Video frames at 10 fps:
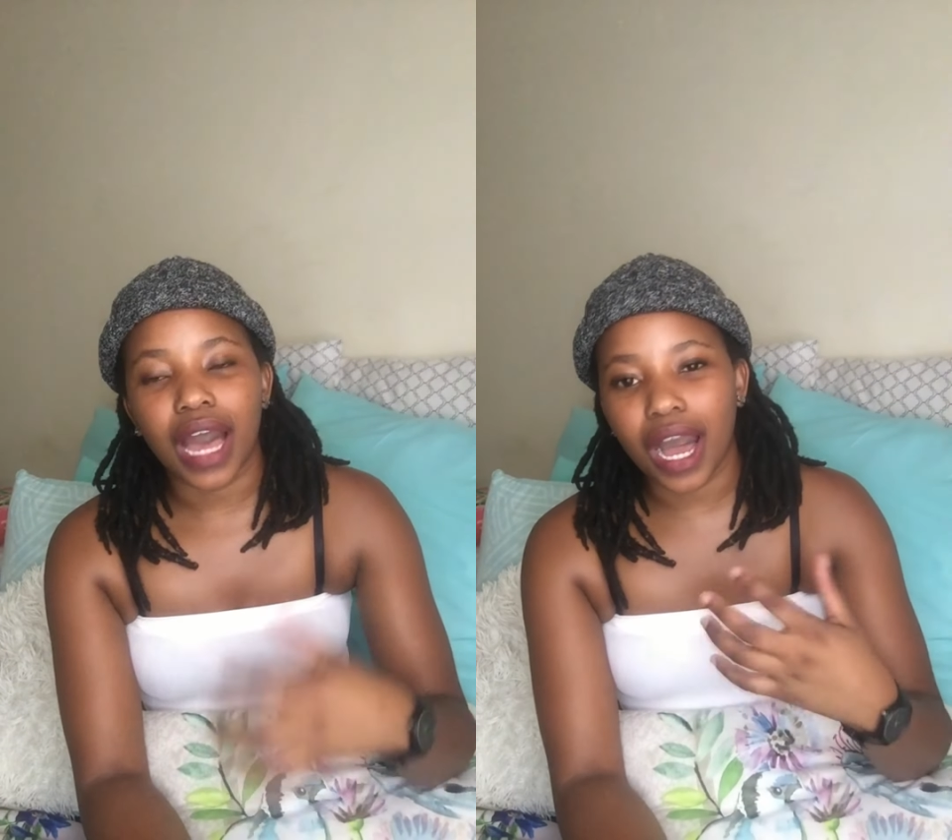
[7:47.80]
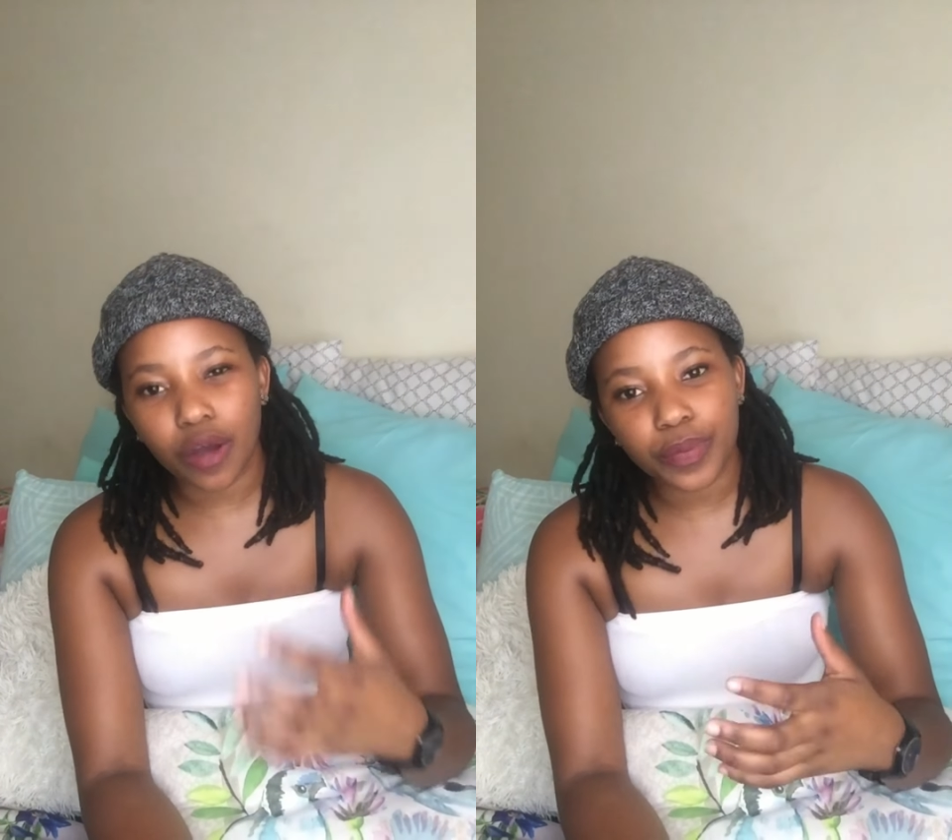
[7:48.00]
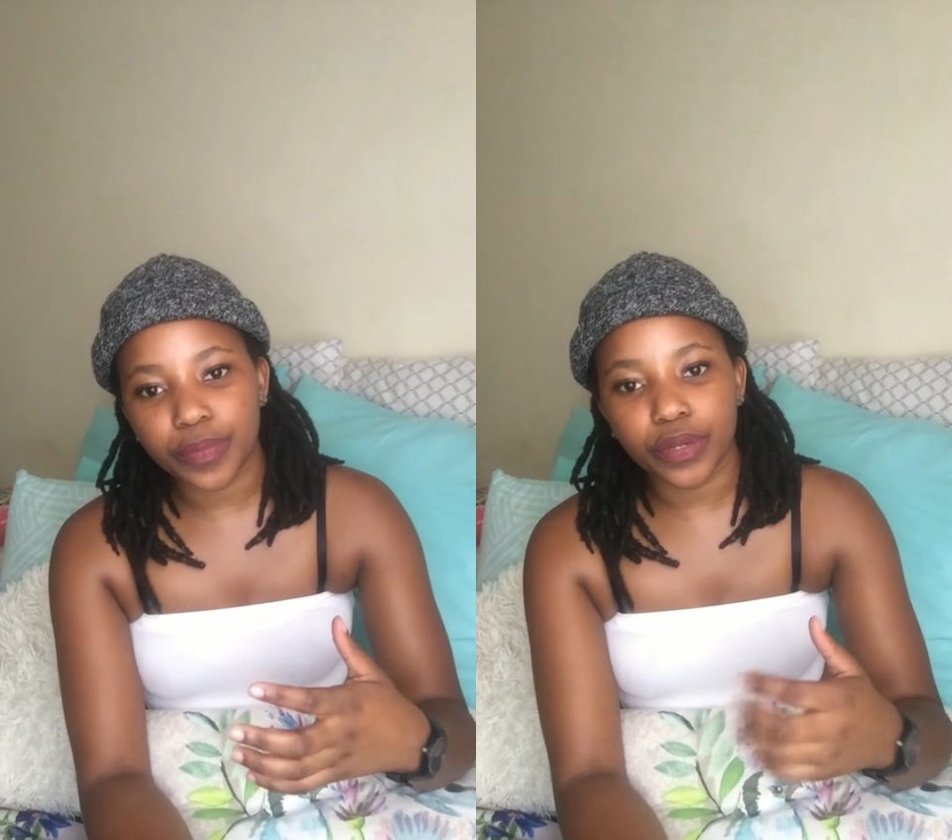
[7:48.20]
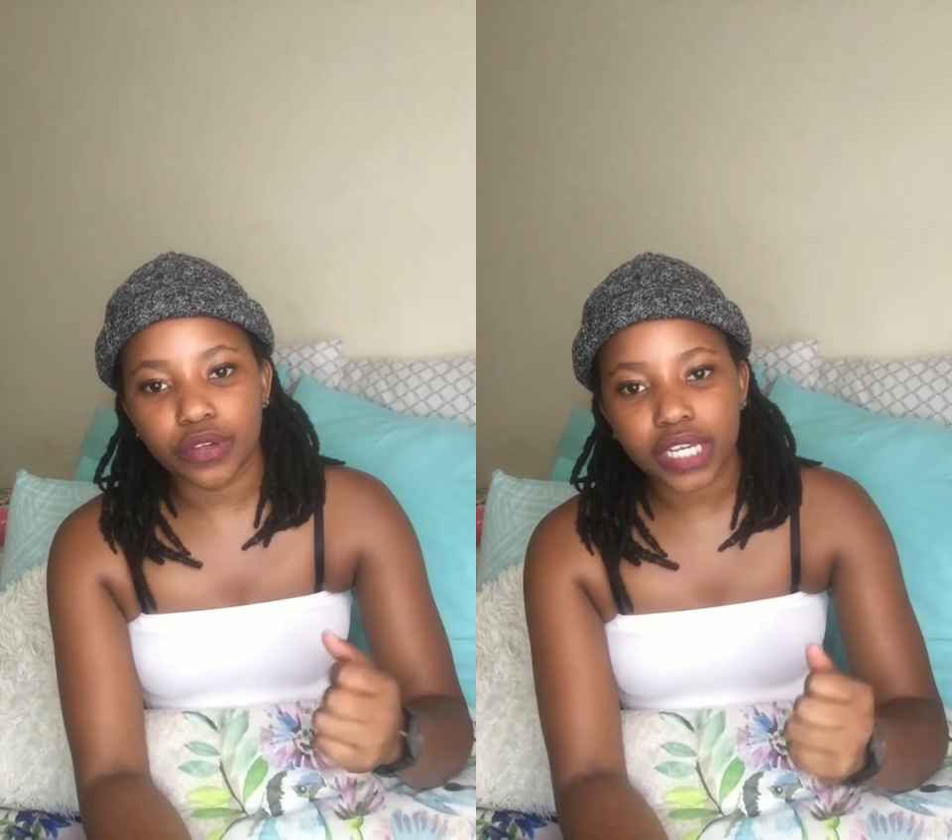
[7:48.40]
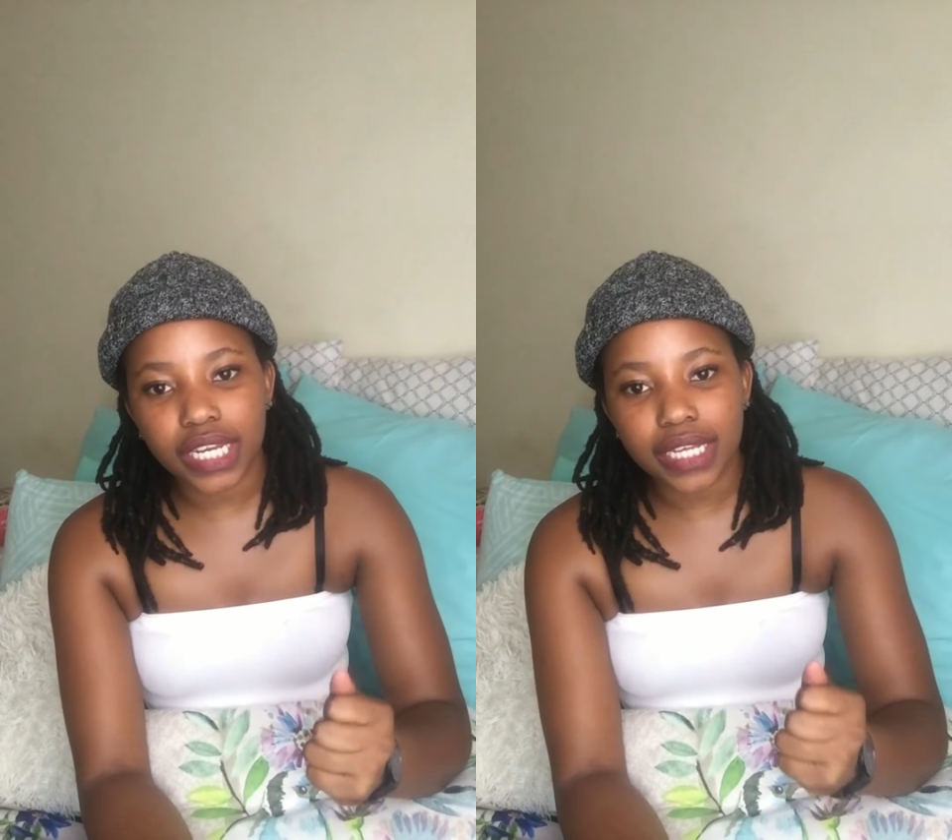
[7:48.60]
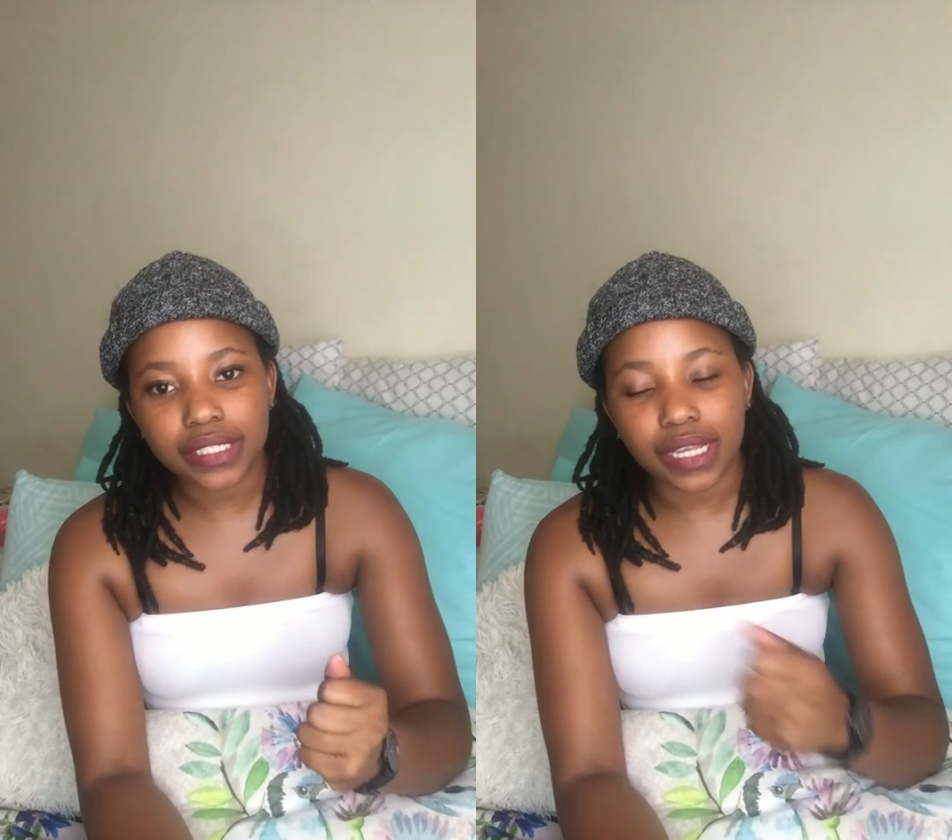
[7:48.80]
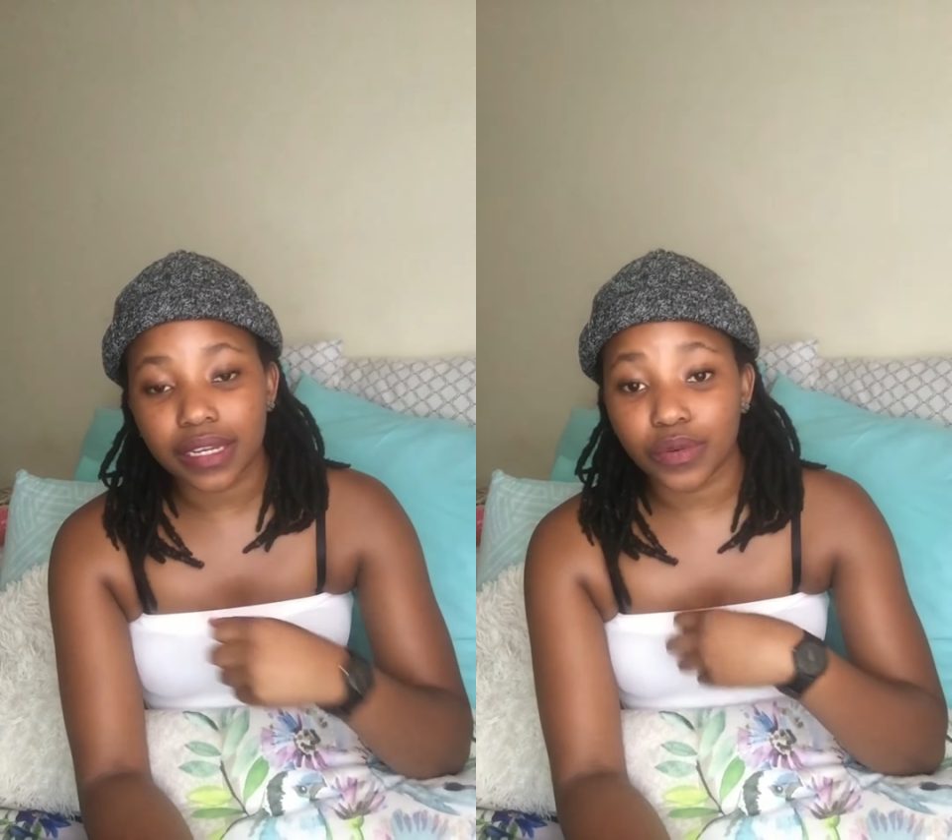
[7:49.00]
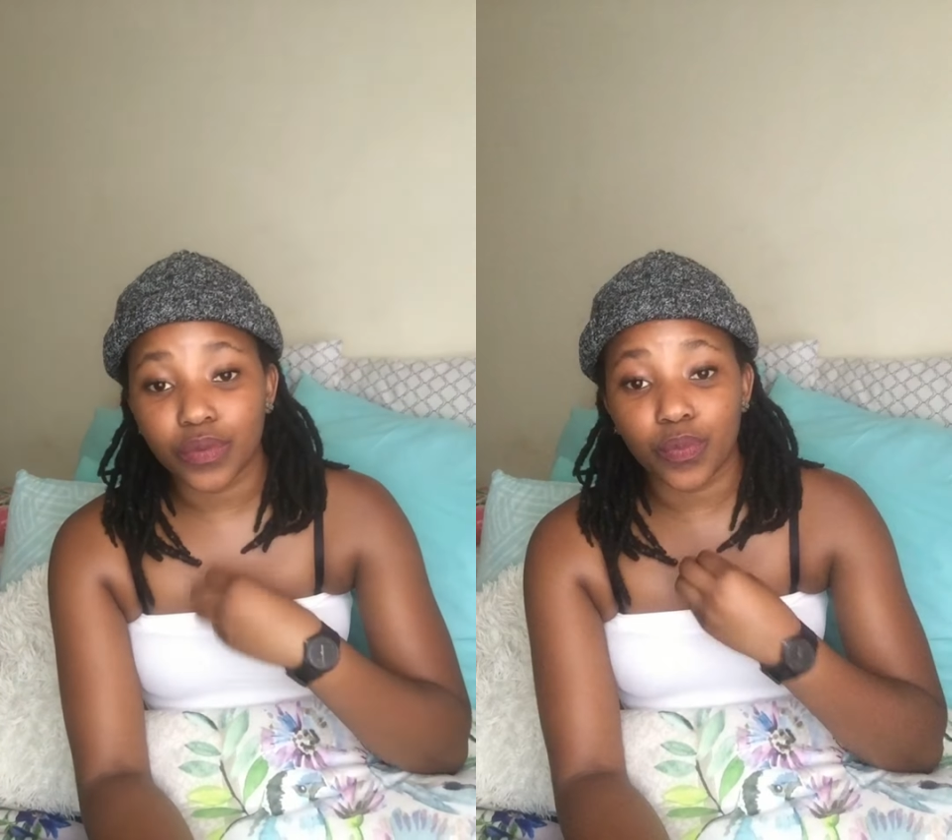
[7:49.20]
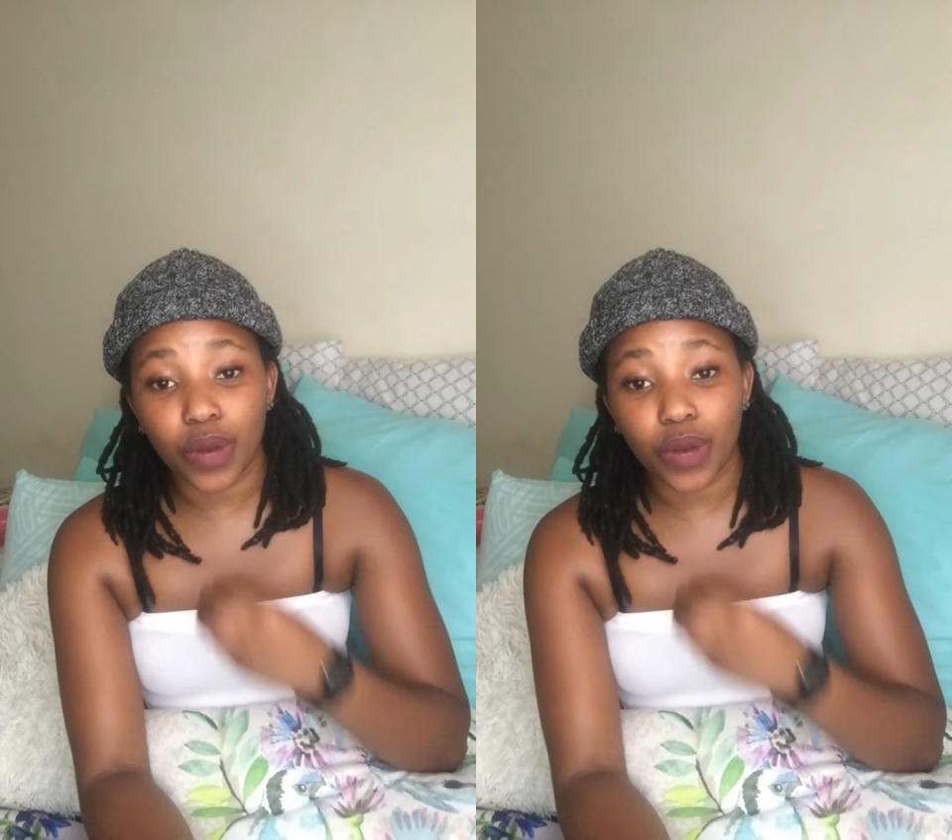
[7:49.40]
how people look at us and